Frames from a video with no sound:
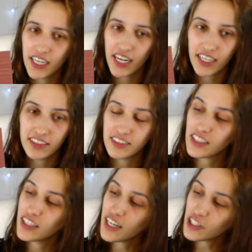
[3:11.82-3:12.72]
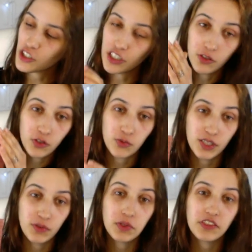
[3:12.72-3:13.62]
and it actually looks
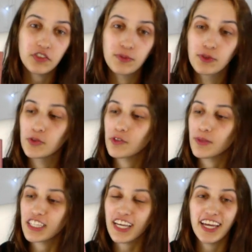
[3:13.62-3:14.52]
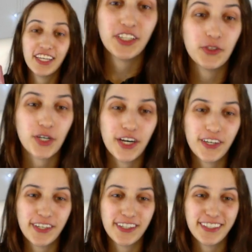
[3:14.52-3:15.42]
really smooth, but then you
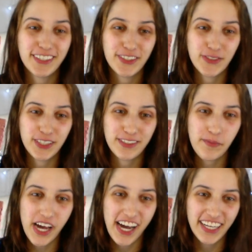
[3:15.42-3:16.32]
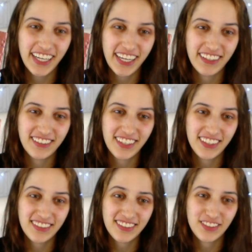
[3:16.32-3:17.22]
turn towards the back and
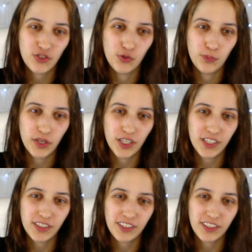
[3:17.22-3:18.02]
it's super